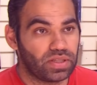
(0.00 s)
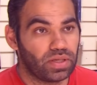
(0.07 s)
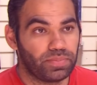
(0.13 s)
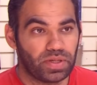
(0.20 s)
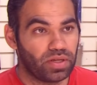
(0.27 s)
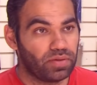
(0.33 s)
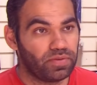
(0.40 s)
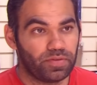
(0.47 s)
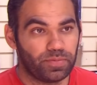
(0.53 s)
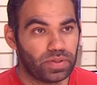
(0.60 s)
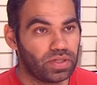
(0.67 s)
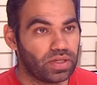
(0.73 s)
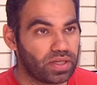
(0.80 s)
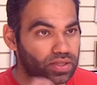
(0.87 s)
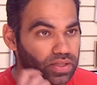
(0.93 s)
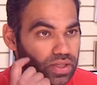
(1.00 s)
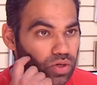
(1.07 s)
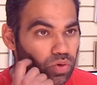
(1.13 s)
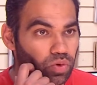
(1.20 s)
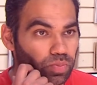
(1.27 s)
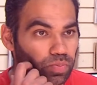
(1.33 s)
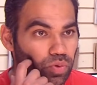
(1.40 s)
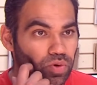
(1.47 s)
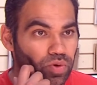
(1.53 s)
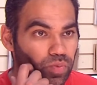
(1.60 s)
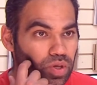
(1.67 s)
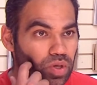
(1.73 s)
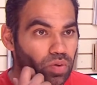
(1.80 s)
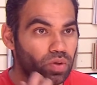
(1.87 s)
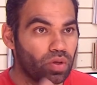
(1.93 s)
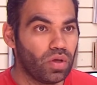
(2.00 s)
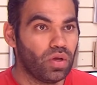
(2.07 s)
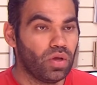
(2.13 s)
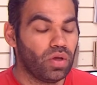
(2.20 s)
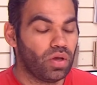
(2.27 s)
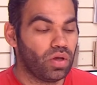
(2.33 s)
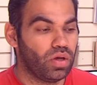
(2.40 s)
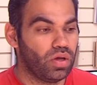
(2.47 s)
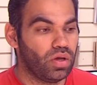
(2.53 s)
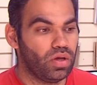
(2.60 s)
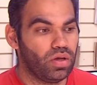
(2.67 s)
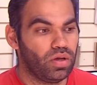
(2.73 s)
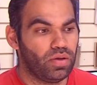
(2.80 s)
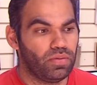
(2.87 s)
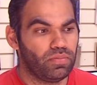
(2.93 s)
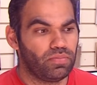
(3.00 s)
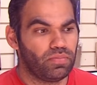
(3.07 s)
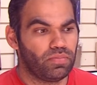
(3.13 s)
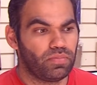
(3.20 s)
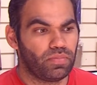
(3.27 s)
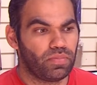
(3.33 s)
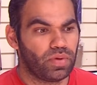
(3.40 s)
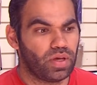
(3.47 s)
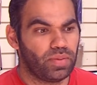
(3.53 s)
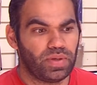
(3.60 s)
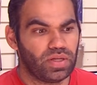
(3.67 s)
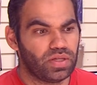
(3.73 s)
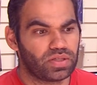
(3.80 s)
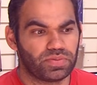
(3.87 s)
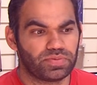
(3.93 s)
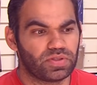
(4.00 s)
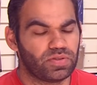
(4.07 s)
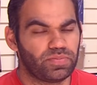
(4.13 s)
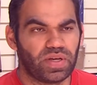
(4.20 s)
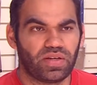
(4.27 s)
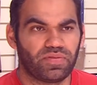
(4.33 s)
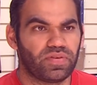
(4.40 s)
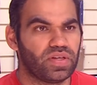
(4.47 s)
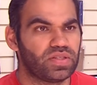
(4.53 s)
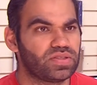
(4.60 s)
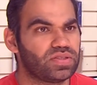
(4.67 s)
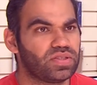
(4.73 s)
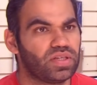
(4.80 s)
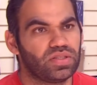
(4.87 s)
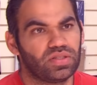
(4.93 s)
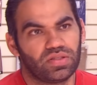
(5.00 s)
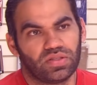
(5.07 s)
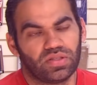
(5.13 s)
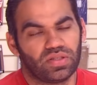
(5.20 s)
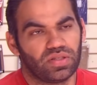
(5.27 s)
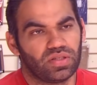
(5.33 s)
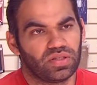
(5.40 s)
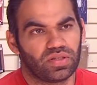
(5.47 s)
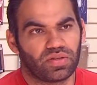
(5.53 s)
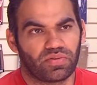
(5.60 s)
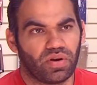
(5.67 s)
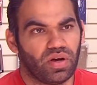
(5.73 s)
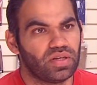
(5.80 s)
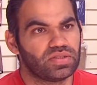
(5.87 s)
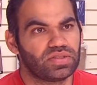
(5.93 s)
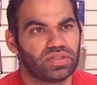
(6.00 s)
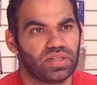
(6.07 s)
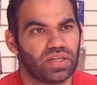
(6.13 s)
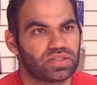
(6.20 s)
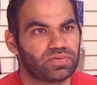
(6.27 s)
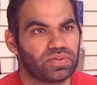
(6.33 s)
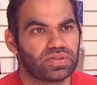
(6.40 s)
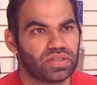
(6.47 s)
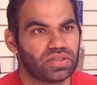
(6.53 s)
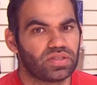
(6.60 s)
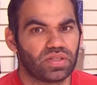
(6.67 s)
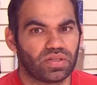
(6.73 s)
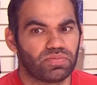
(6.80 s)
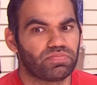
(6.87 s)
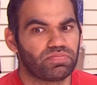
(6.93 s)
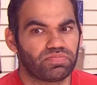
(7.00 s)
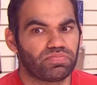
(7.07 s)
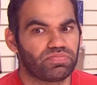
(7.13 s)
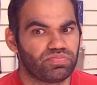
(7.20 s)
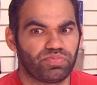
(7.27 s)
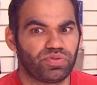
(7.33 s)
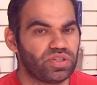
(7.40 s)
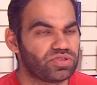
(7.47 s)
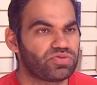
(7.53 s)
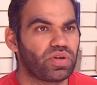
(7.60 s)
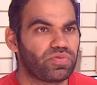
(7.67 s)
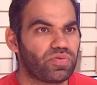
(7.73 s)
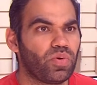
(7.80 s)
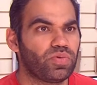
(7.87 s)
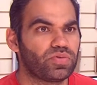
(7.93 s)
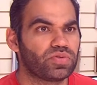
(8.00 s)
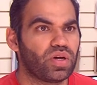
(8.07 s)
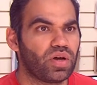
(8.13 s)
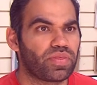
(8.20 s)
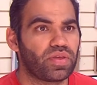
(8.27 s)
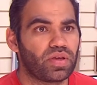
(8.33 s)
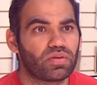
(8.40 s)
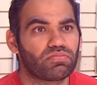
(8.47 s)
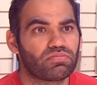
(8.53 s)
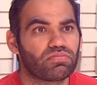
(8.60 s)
I mean, everybody had their own point of view. I mean, in terms of the benefits and the grants and XYZ, they're pretty straightforward. So I think,